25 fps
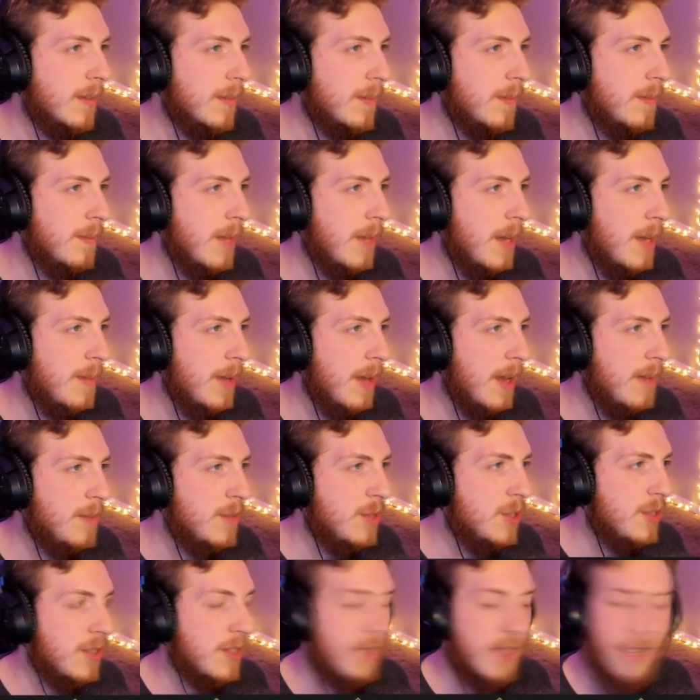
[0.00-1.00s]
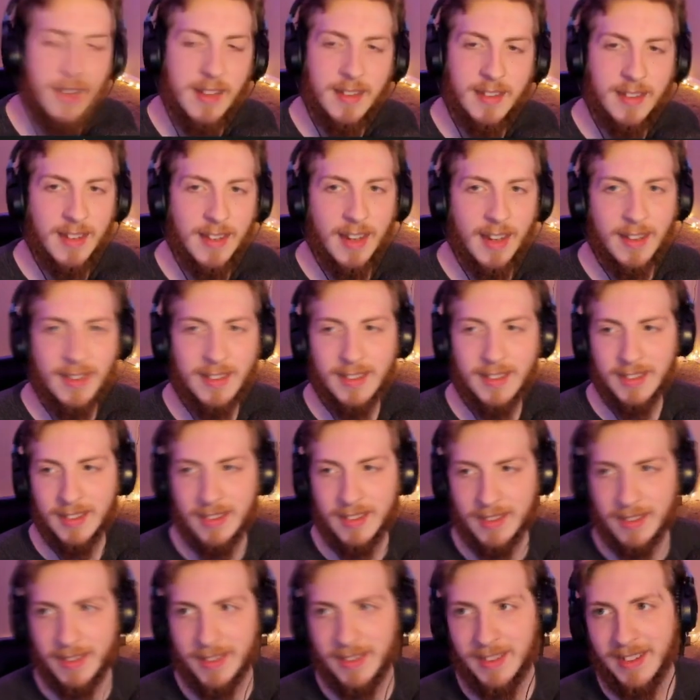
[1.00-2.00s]
Maybe I'm just that sexist.
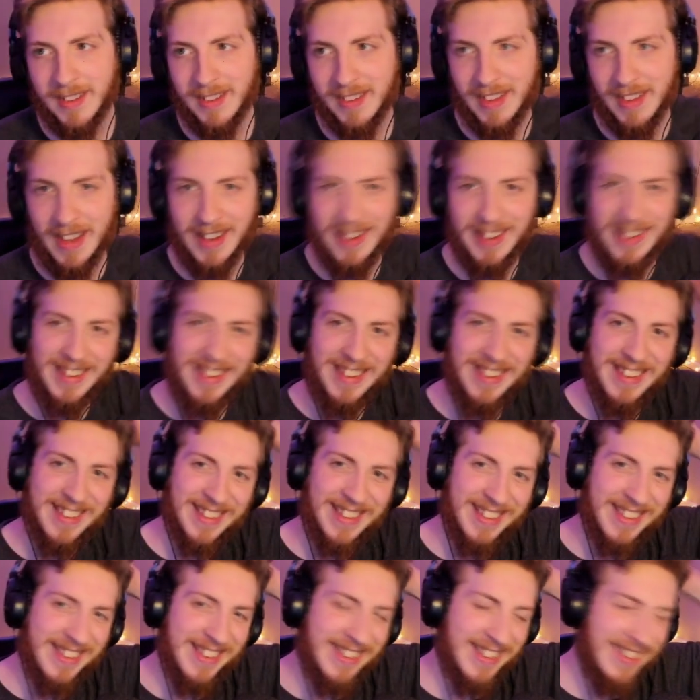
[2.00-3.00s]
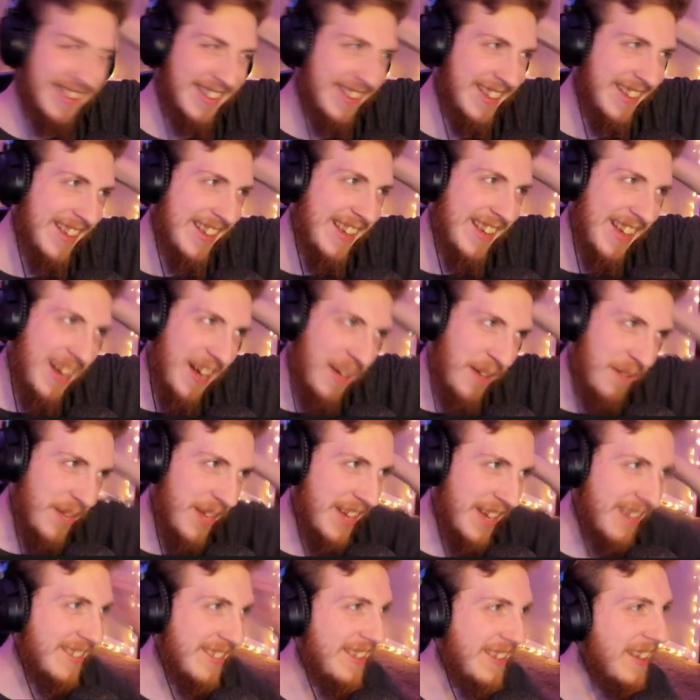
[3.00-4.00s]
Is that... I'm not
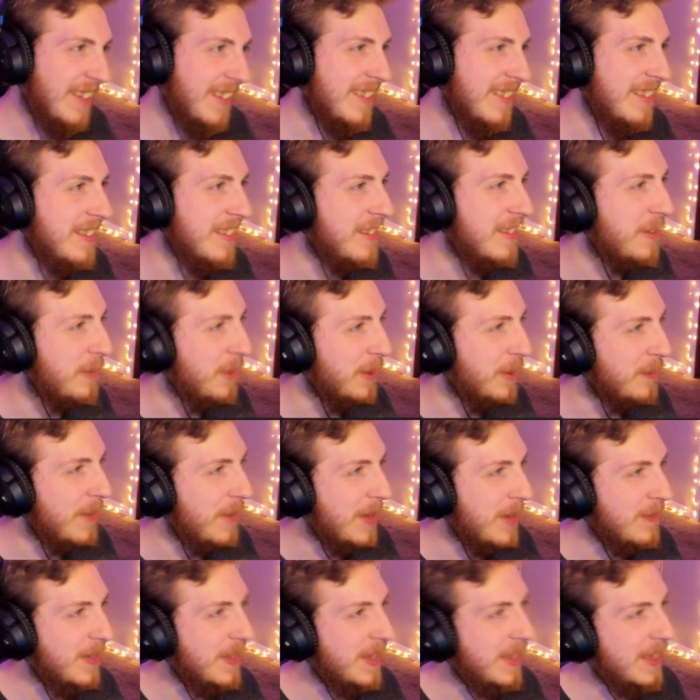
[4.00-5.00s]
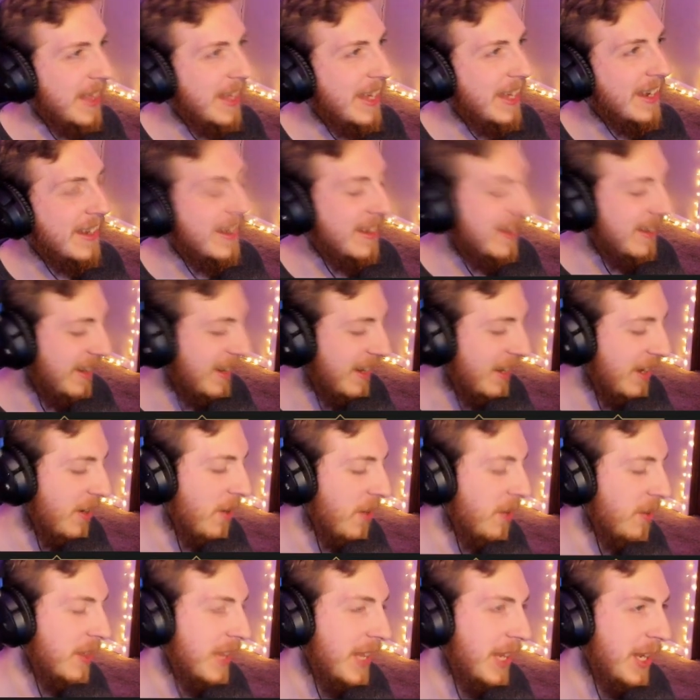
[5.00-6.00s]
sexist, but maybe like, you know,
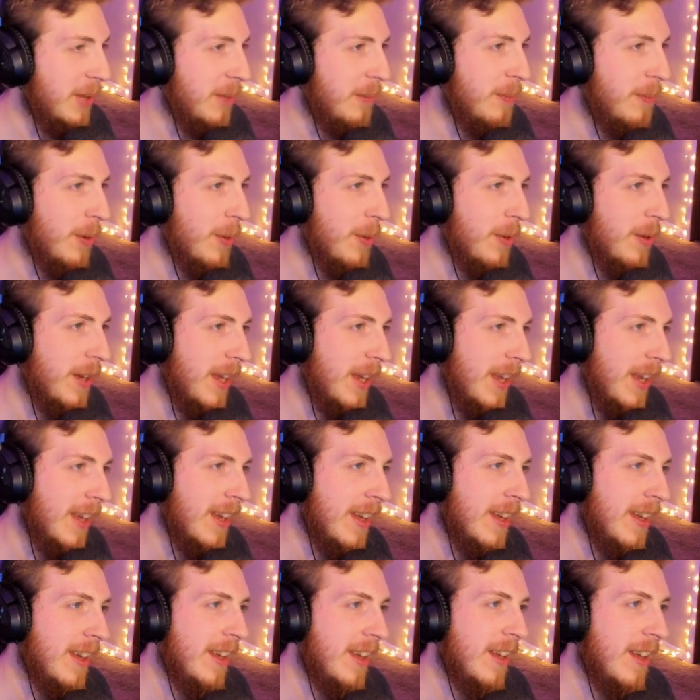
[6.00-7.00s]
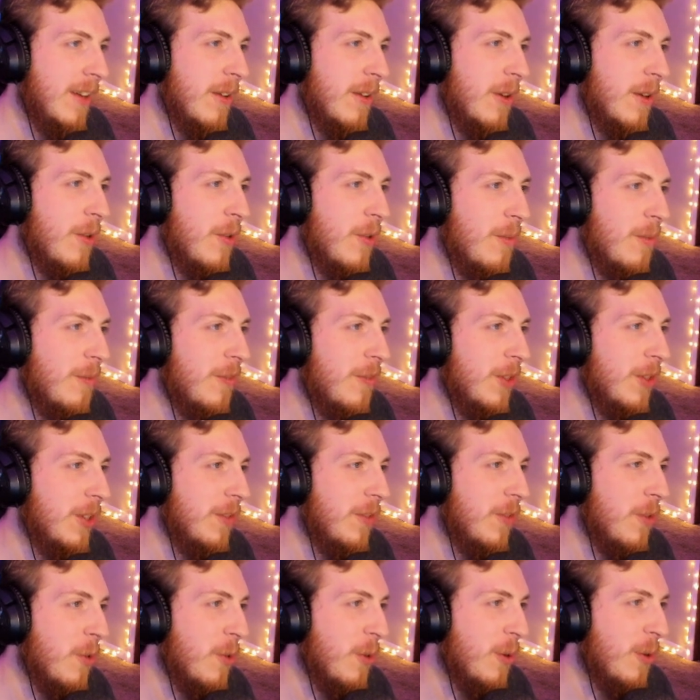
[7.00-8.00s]
little boy full of
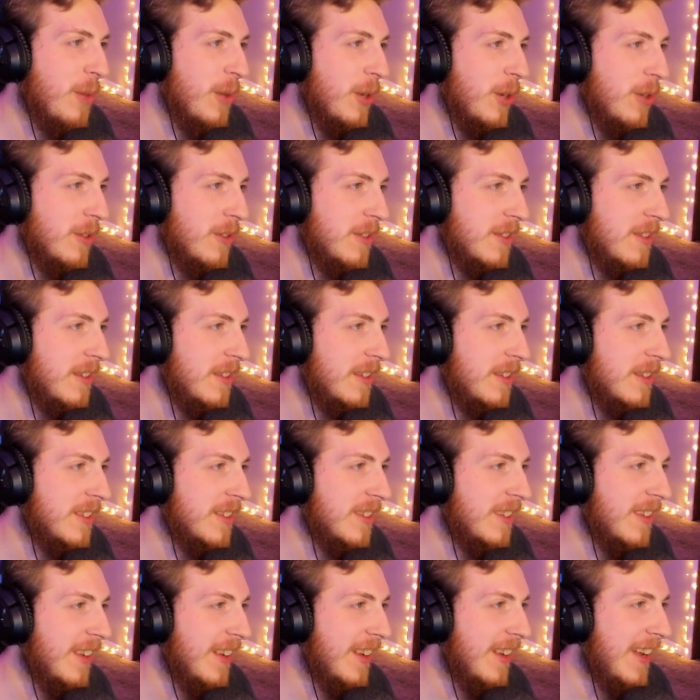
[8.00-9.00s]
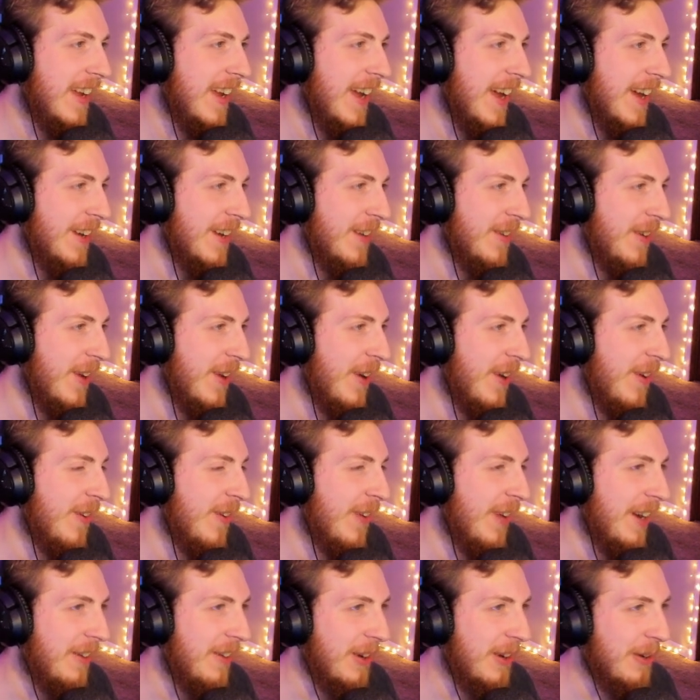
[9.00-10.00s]
hormones is... I don't know
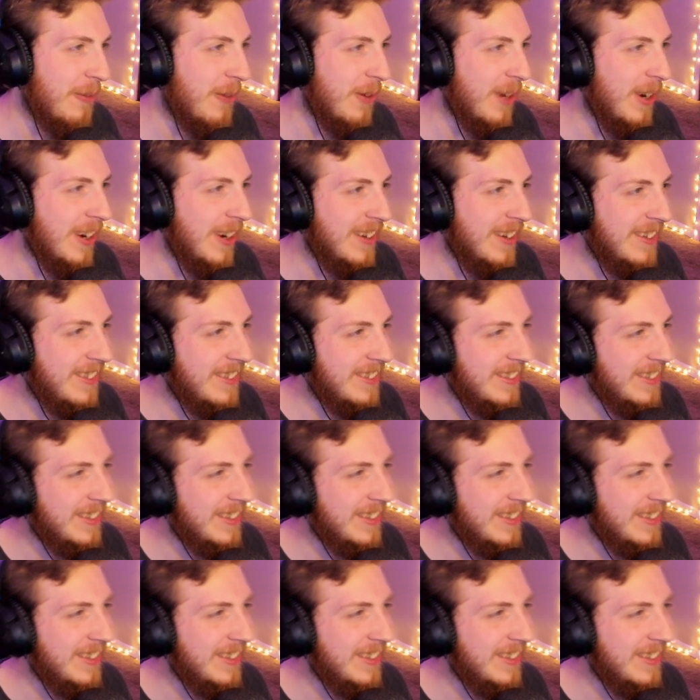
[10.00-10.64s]
how it works.